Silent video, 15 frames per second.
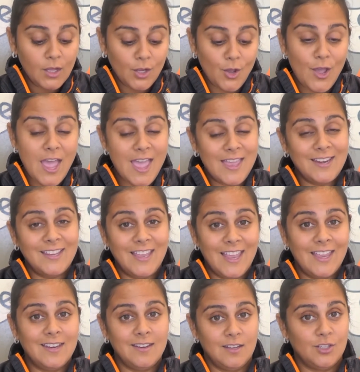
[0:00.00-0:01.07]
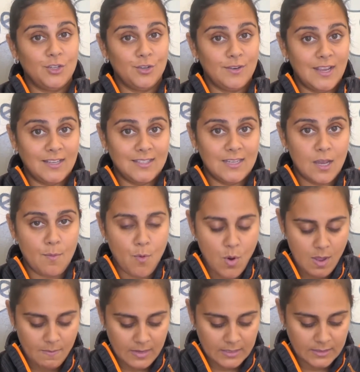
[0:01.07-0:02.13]
Go ahead and initial next to
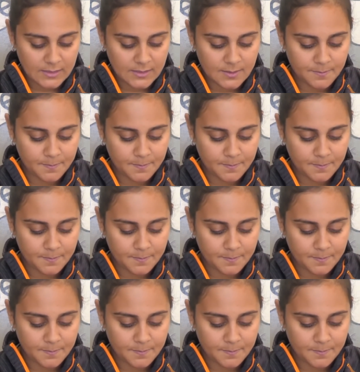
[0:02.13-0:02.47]
appointments.